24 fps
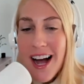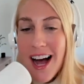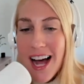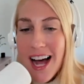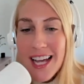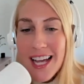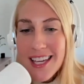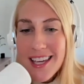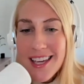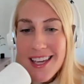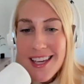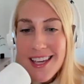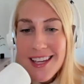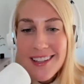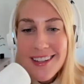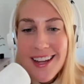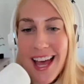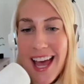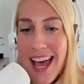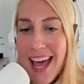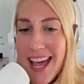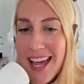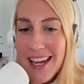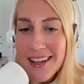I eat
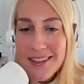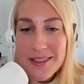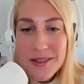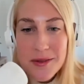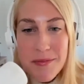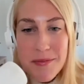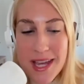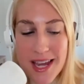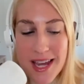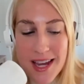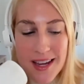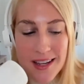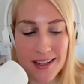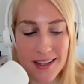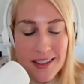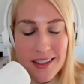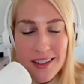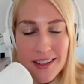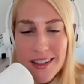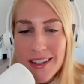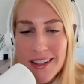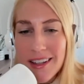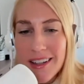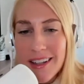eggs, meat,
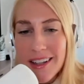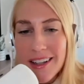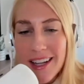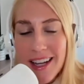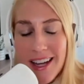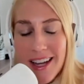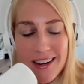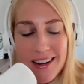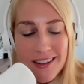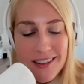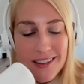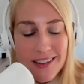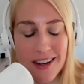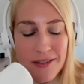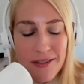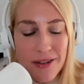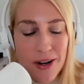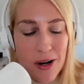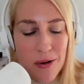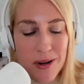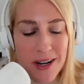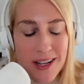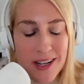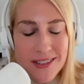and I
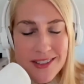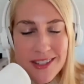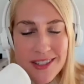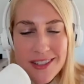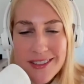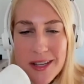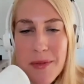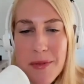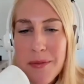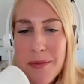forgot what else he said.